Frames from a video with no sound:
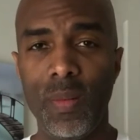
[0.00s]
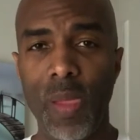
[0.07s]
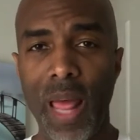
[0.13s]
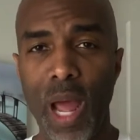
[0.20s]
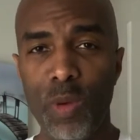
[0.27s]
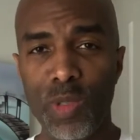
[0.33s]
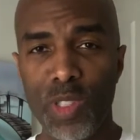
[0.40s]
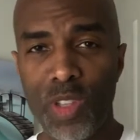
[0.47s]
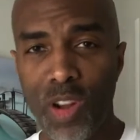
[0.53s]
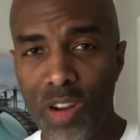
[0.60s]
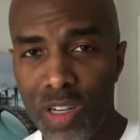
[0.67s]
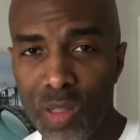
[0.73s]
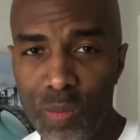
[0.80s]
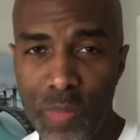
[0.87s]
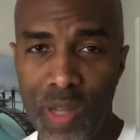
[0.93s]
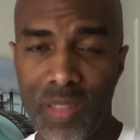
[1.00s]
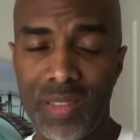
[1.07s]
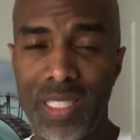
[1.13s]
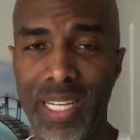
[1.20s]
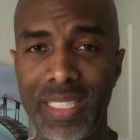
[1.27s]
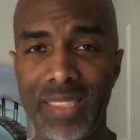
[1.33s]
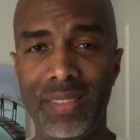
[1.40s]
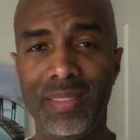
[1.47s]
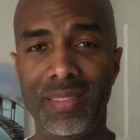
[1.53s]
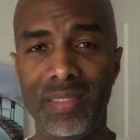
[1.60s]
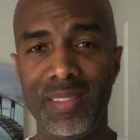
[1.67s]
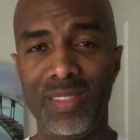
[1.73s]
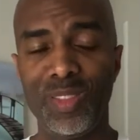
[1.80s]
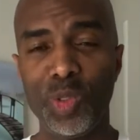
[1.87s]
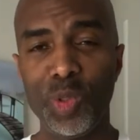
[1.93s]
I was talking about that
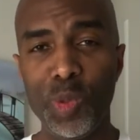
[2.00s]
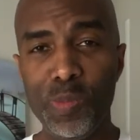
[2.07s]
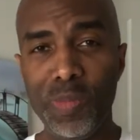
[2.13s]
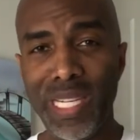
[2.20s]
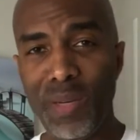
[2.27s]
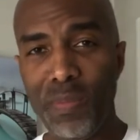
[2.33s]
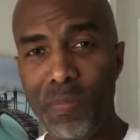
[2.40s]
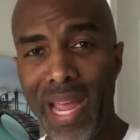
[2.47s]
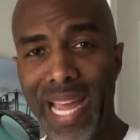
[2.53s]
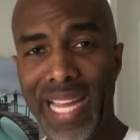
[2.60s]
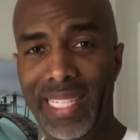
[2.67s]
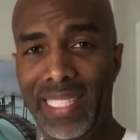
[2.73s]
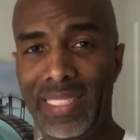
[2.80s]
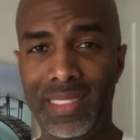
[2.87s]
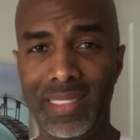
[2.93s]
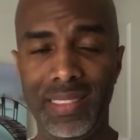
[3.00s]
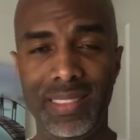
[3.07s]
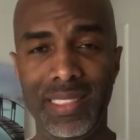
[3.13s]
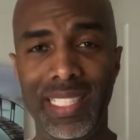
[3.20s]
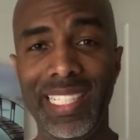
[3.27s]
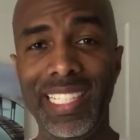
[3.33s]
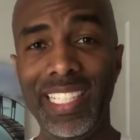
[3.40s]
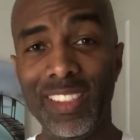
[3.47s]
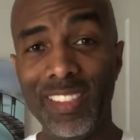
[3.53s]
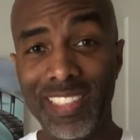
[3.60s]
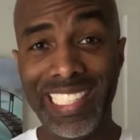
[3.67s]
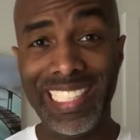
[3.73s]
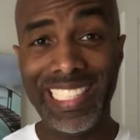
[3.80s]
through mid-May, and here it